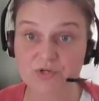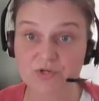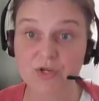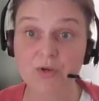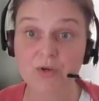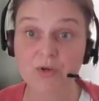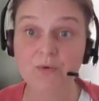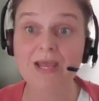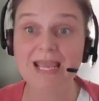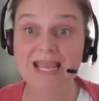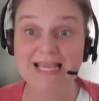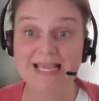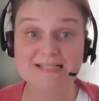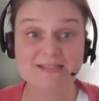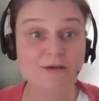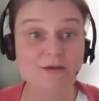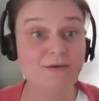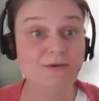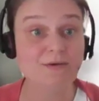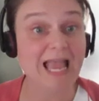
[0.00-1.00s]
who
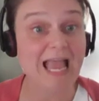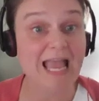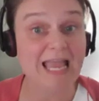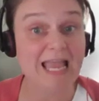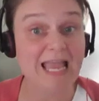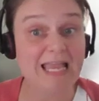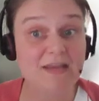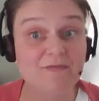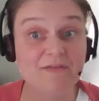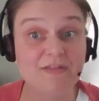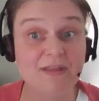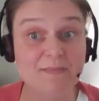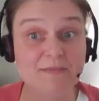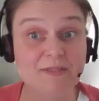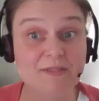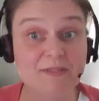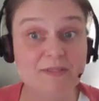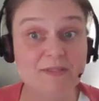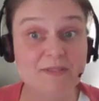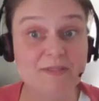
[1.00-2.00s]
it's okay for
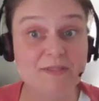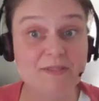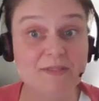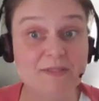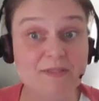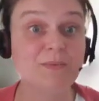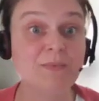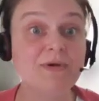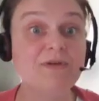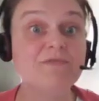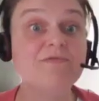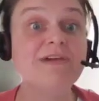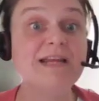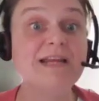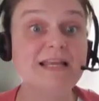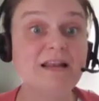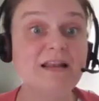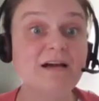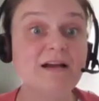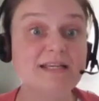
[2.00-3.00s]
them to school
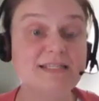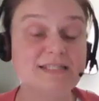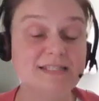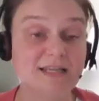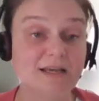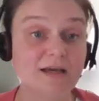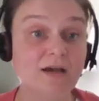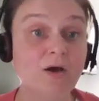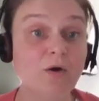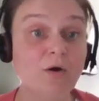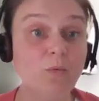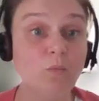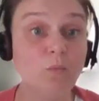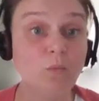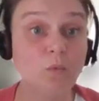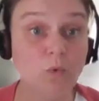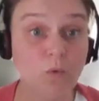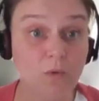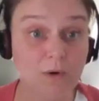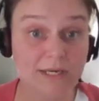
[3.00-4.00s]
because actually we realize
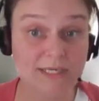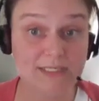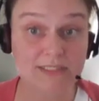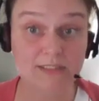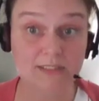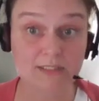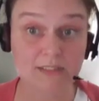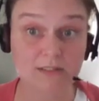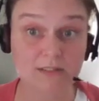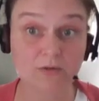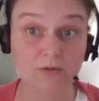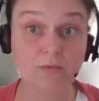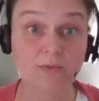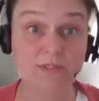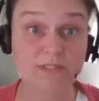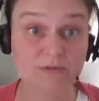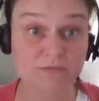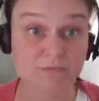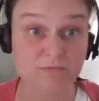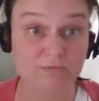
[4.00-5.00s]
that walking to
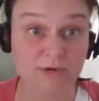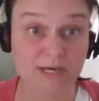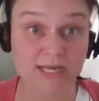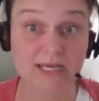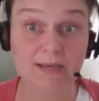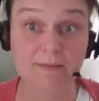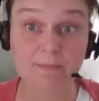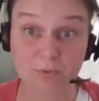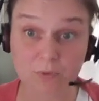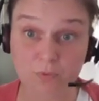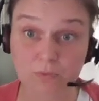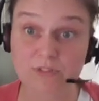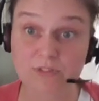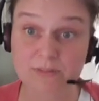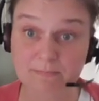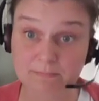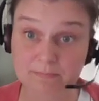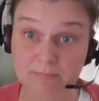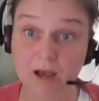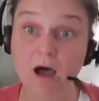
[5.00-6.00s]
school is a really
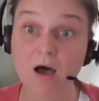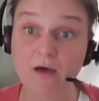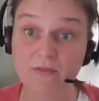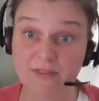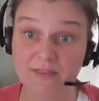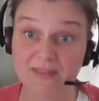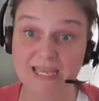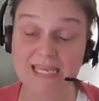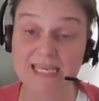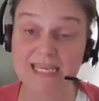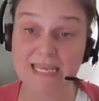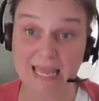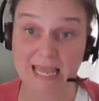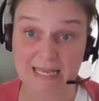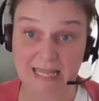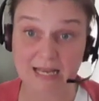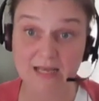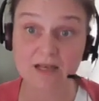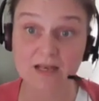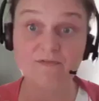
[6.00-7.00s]
important part, that they get
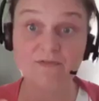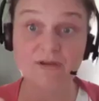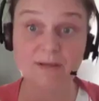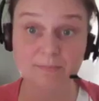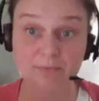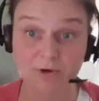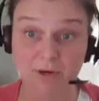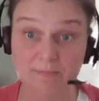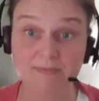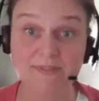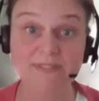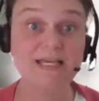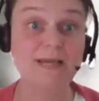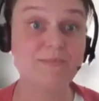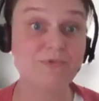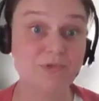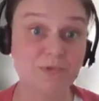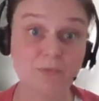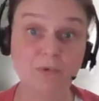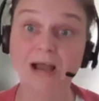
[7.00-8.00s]
that lovely
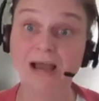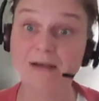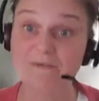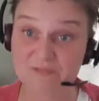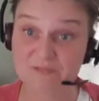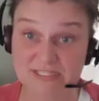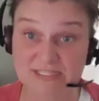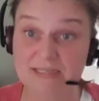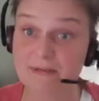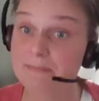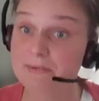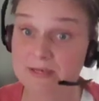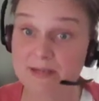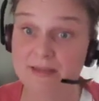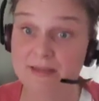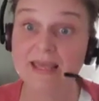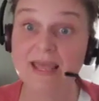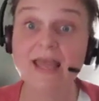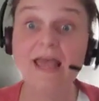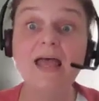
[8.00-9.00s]
proprioception and vestibular
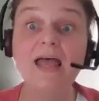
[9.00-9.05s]
there